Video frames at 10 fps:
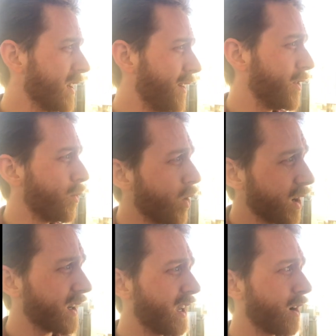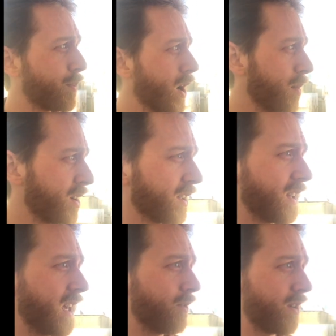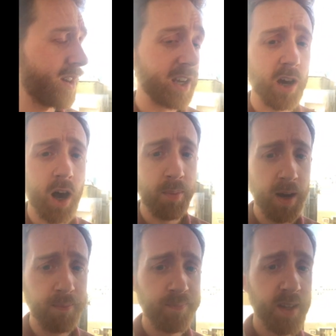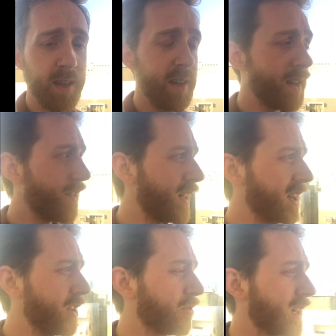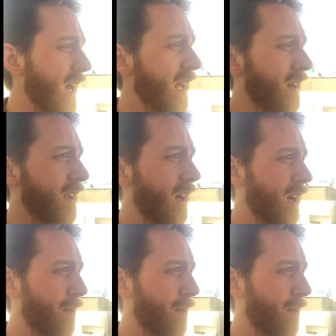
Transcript: If you work here permanently with an Iqama, then you can